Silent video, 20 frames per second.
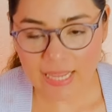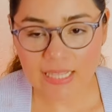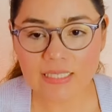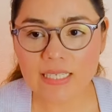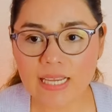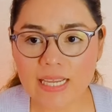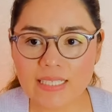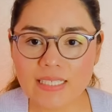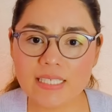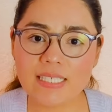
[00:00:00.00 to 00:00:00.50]

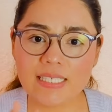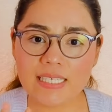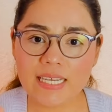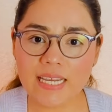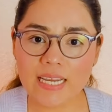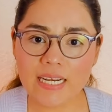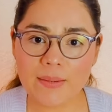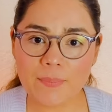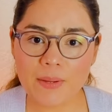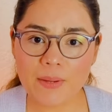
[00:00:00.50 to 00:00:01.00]
and
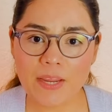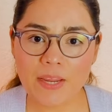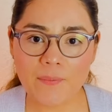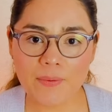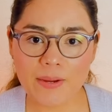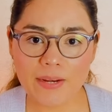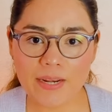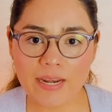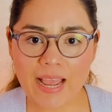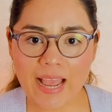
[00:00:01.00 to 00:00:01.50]
seeing, I'm
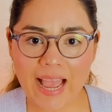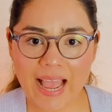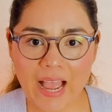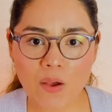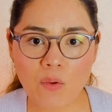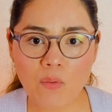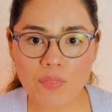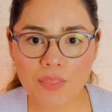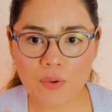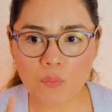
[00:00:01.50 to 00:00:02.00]
hearing,
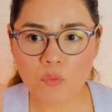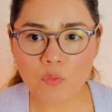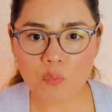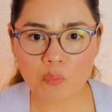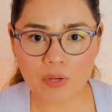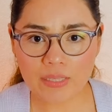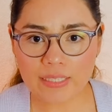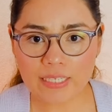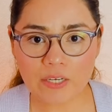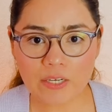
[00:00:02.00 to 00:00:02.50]
how they were
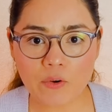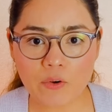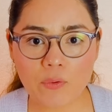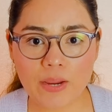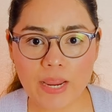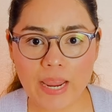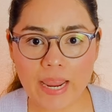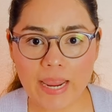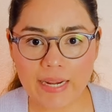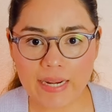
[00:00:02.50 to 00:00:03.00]
really
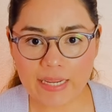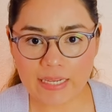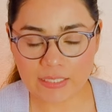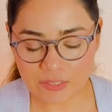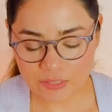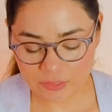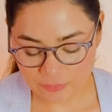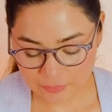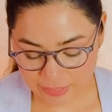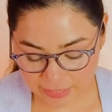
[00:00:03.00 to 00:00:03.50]
created,